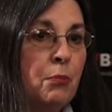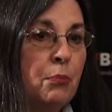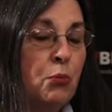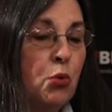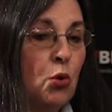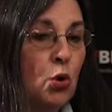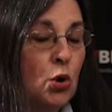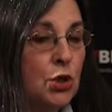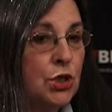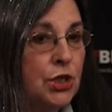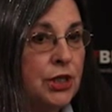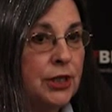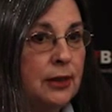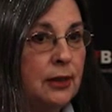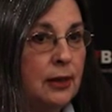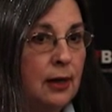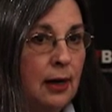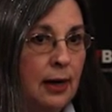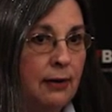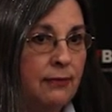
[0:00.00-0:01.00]

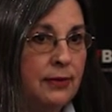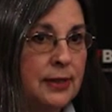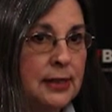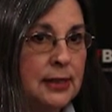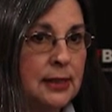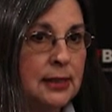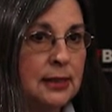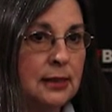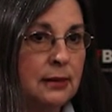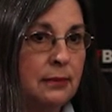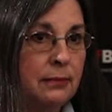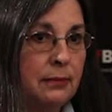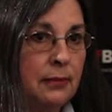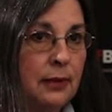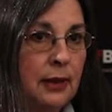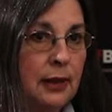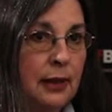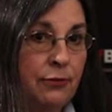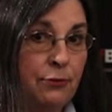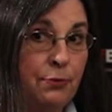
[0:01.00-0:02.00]
portion of the system,
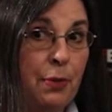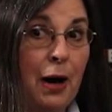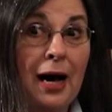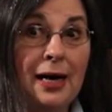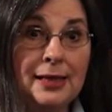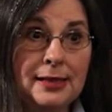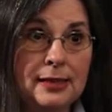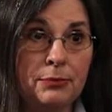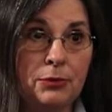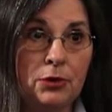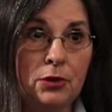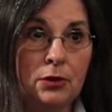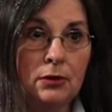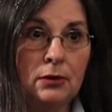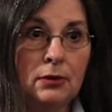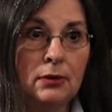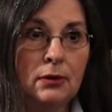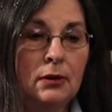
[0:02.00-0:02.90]
if possible.